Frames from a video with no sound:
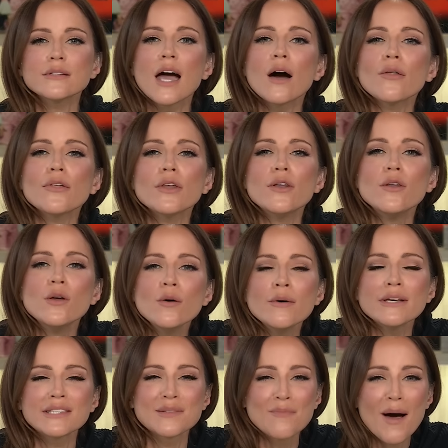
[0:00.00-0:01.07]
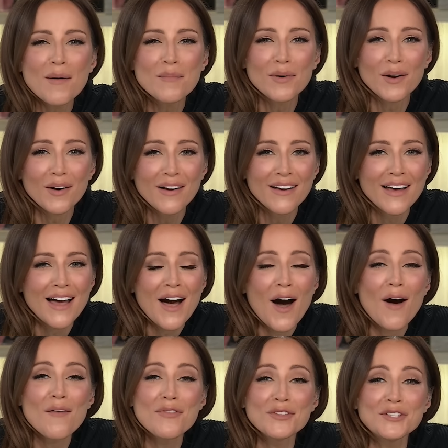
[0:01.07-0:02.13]
Now the newest member
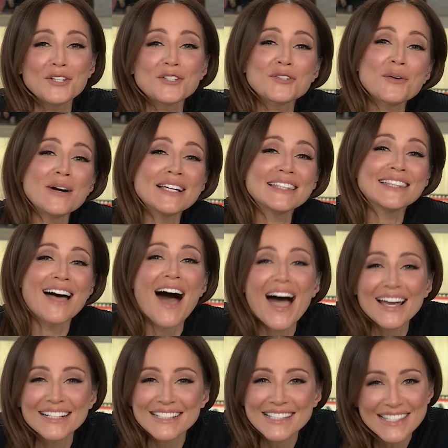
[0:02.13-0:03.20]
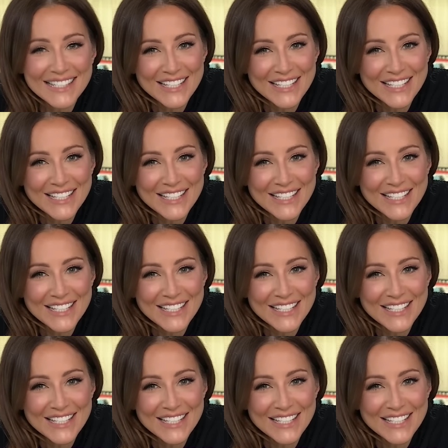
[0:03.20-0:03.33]
of the Detroit Lions